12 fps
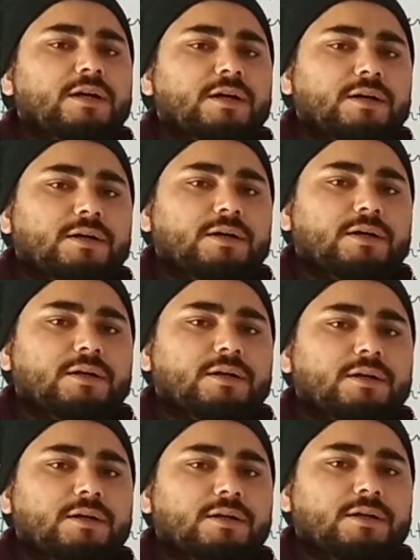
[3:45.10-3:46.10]
uh,
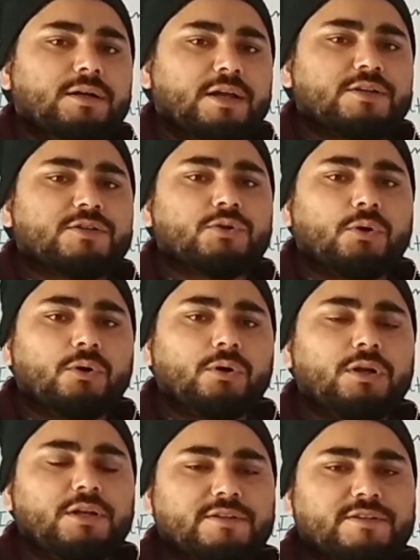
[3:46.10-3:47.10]
like
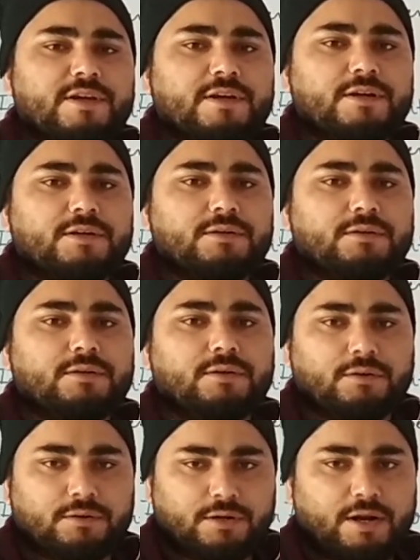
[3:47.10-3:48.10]
Sol is there,
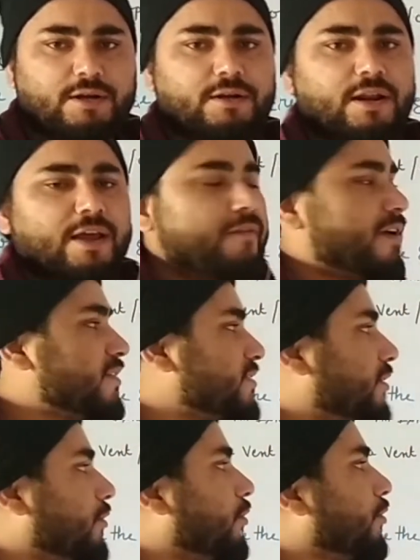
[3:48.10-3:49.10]
right? Likewise,
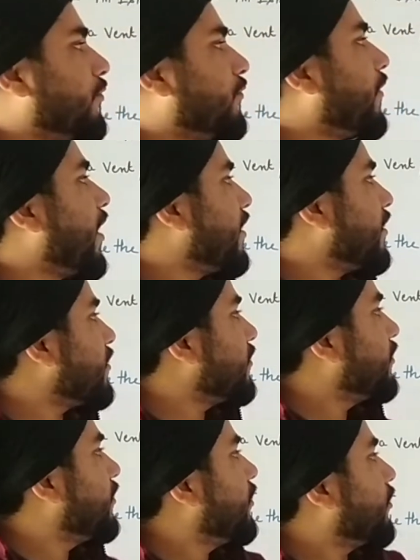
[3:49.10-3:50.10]
the god of
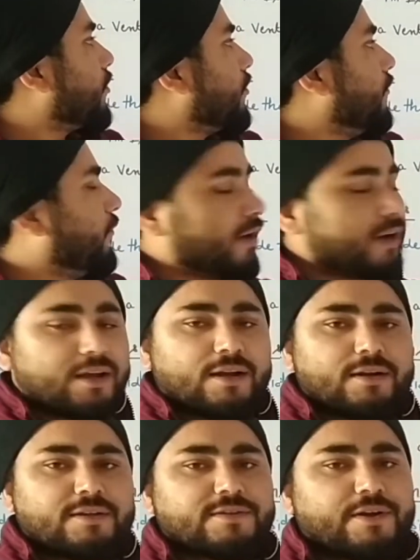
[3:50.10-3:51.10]
fire,
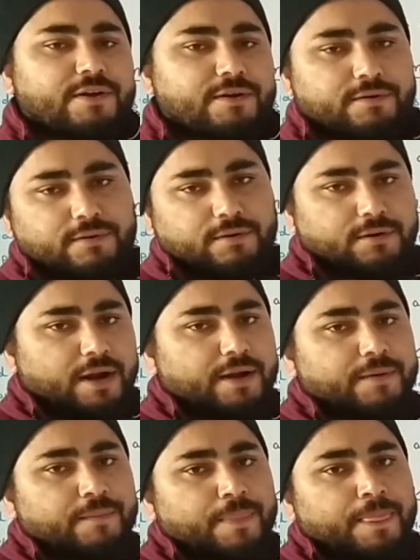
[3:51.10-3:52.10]
Vulcan is there,
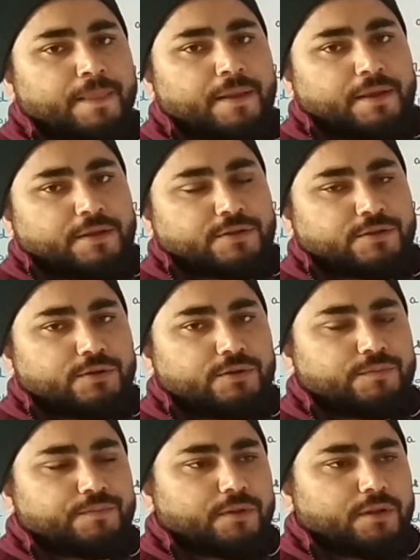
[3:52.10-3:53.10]
right?
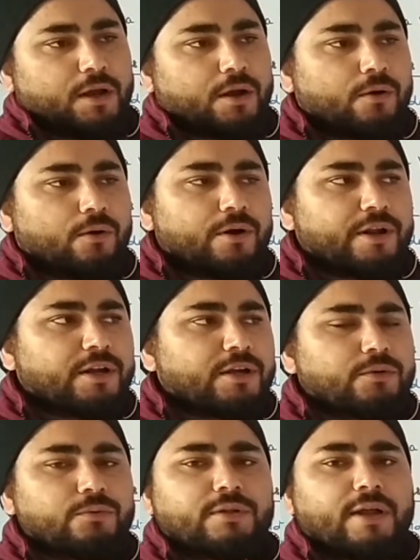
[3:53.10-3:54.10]
So
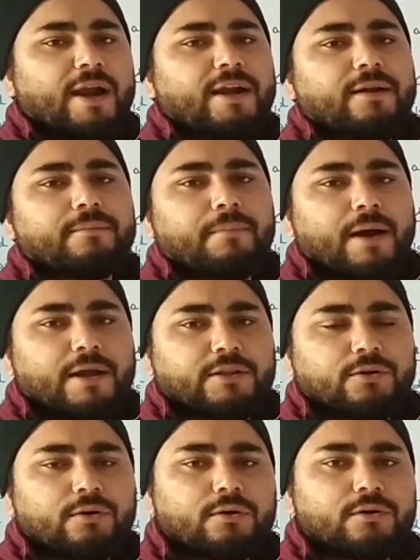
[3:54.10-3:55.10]
according to that
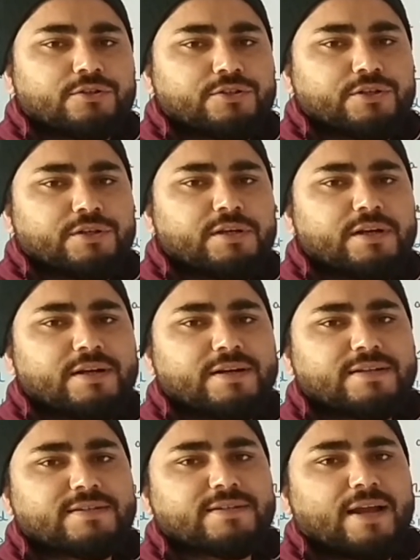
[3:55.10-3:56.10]
mythology, it
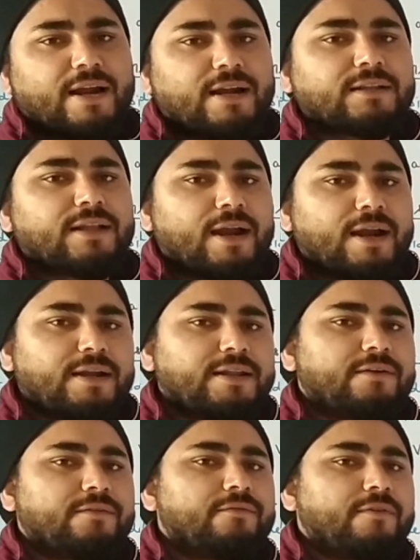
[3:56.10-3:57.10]
is said that
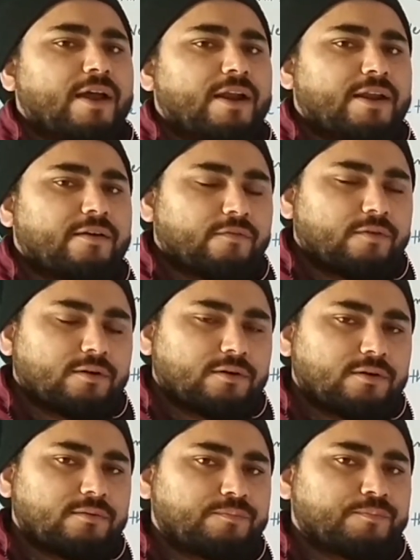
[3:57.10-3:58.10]

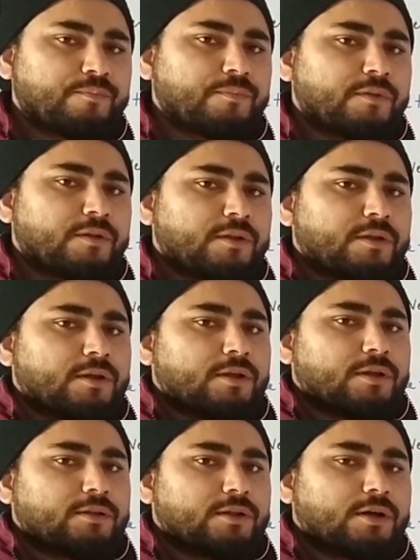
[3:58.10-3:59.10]
whenever
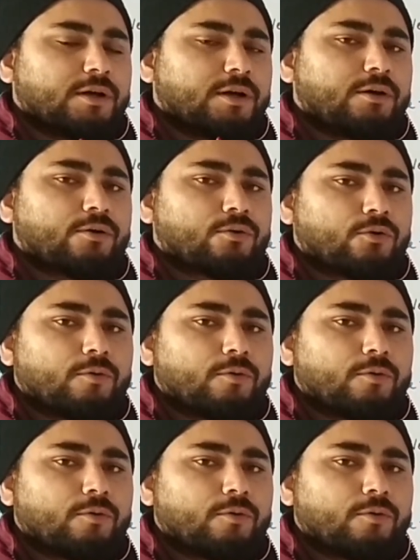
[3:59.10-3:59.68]
the